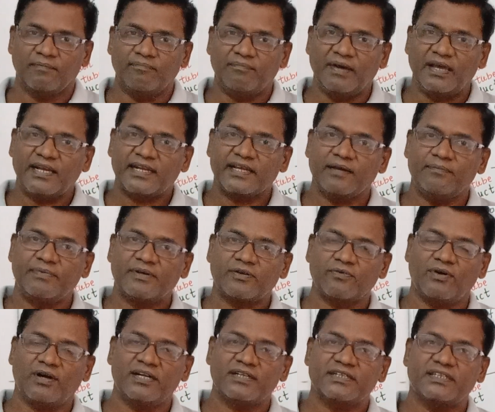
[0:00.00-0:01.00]
Male gamete
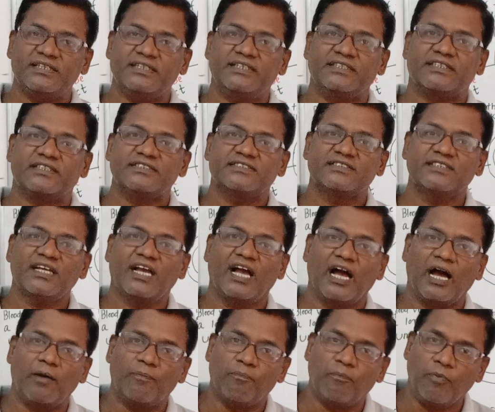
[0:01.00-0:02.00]
what? It is a
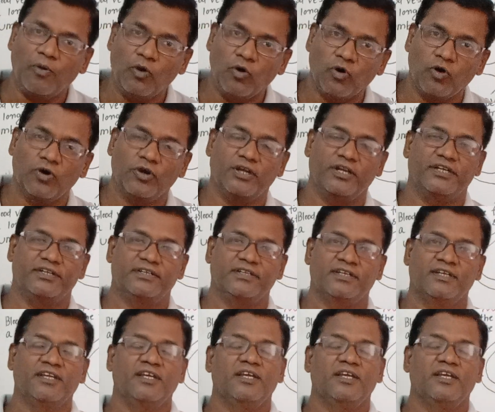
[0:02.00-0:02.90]
haploid.